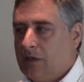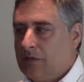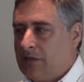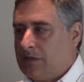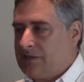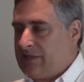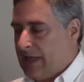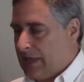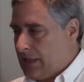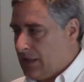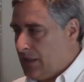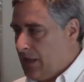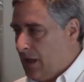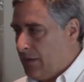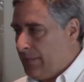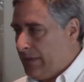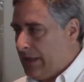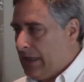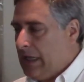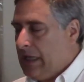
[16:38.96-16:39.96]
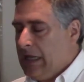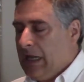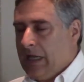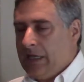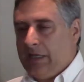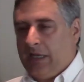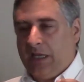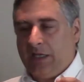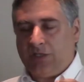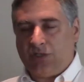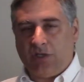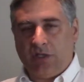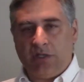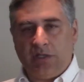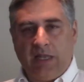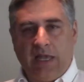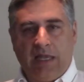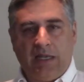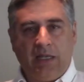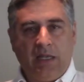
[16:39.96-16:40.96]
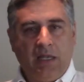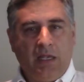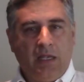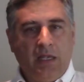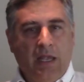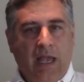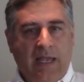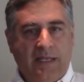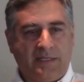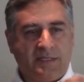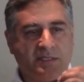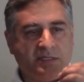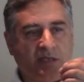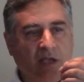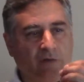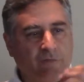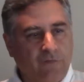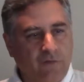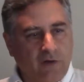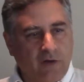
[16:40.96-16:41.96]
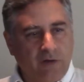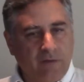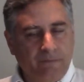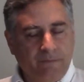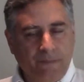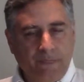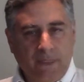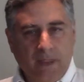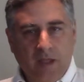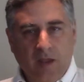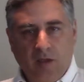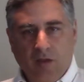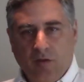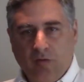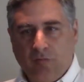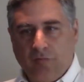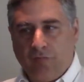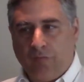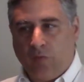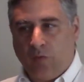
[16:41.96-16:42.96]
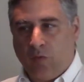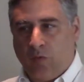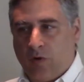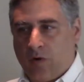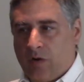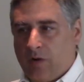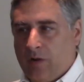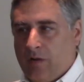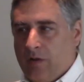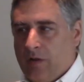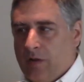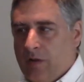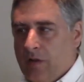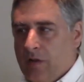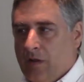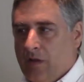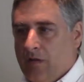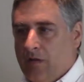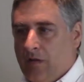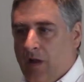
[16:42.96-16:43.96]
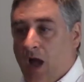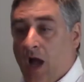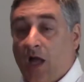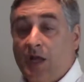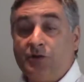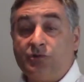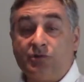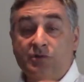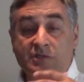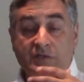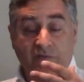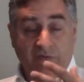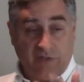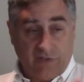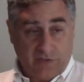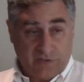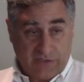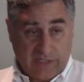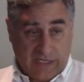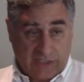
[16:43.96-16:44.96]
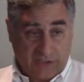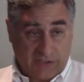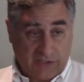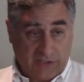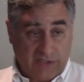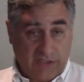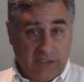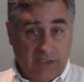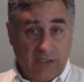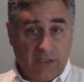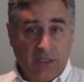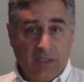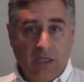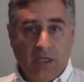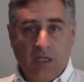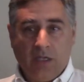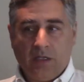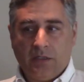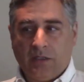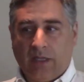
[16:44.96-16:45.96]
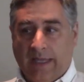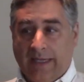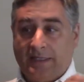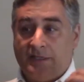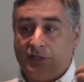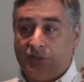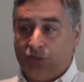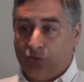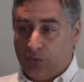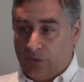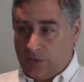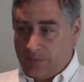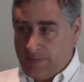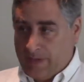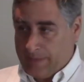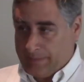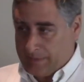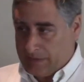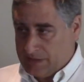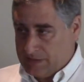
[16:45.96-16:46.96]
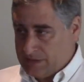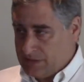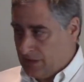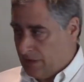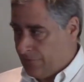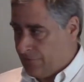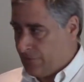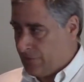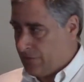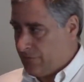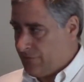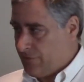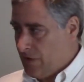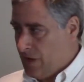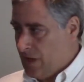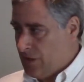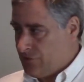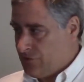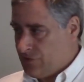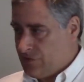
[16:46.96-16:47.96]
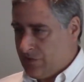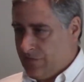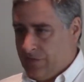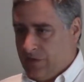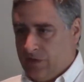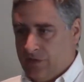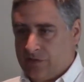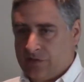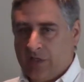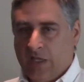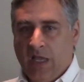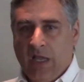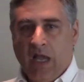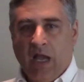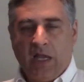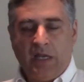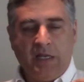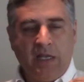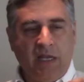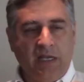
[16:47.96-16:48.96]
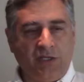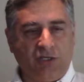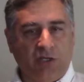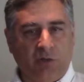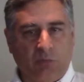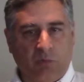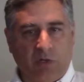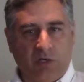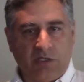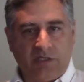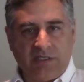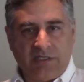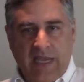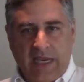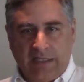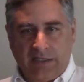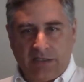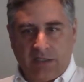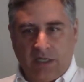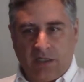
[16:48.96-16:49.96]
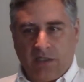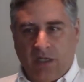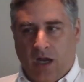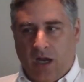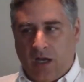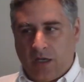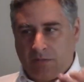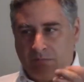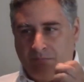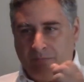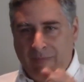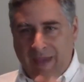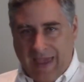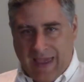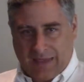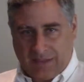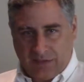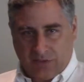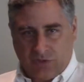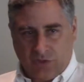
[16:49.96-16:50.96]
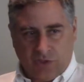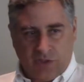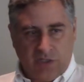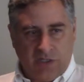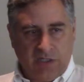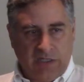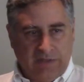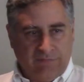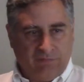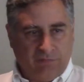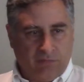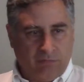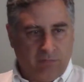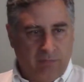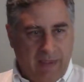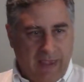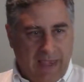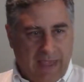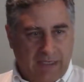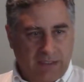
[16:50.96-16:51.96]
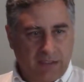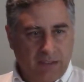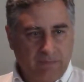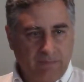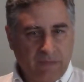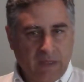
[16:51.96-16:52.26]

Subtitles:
the second coming? A nation that had suffered for hundreds of years, actually, like the Jewish people had suffered for hundreds of years. A nation where Satan and God met, good and evil met.